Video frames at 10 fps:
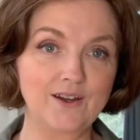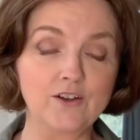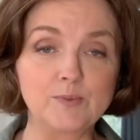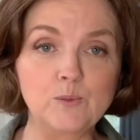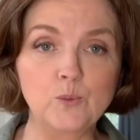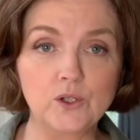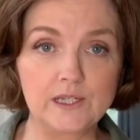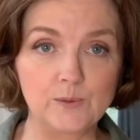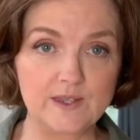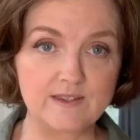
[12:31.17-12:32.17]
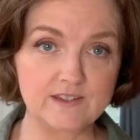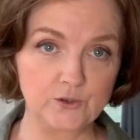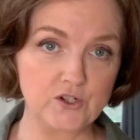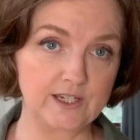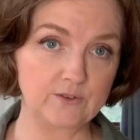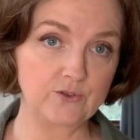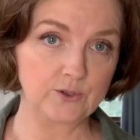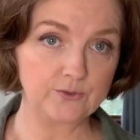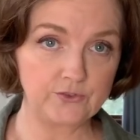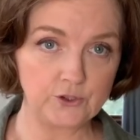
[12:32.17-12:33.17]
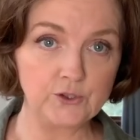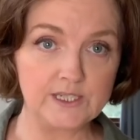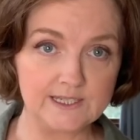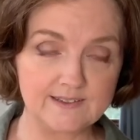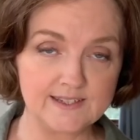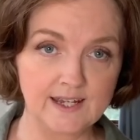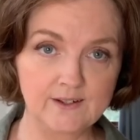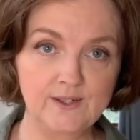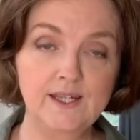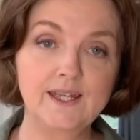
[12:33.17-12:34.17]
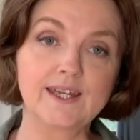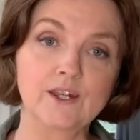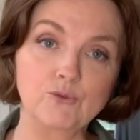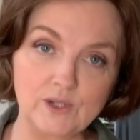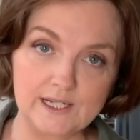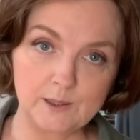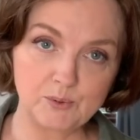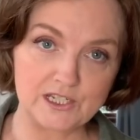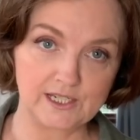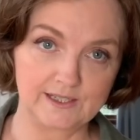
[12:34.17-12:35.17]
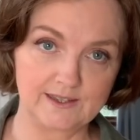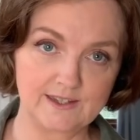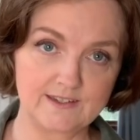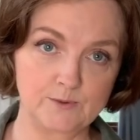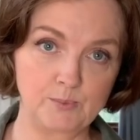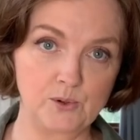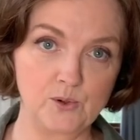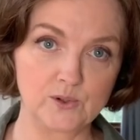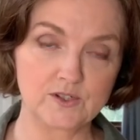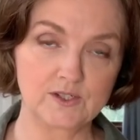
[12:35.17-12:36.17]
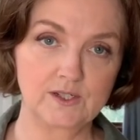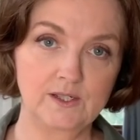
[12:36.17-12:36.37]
I've been working with Skillshare for a few years now and I really appreciate their support.